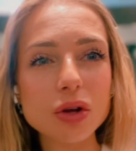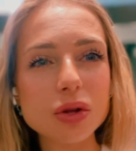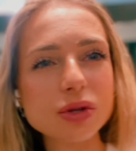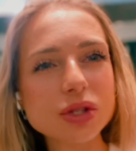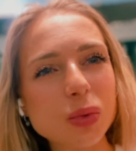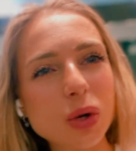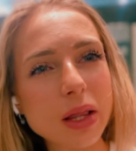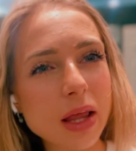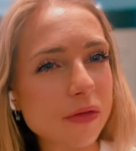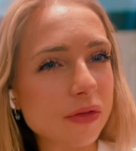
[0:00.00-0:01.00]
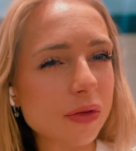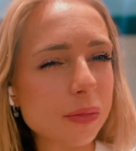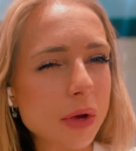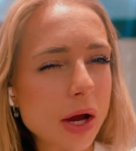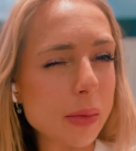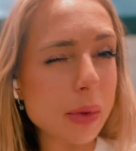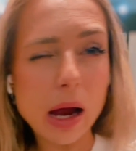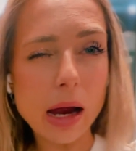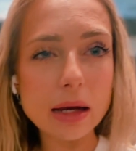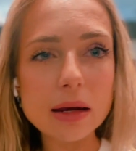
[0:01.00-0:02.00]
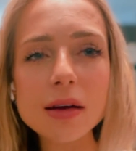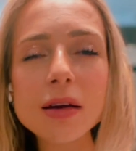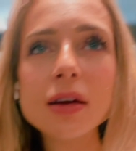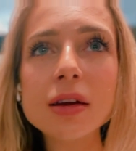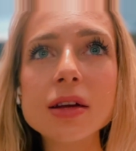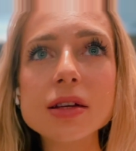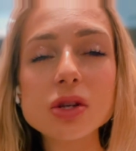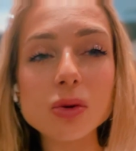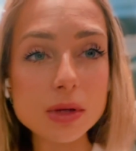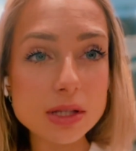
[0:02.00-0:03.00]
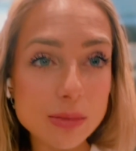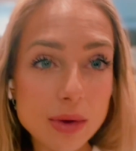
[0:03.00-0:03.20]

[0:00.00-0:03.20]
Glutes were left kind of behind. So we'll see.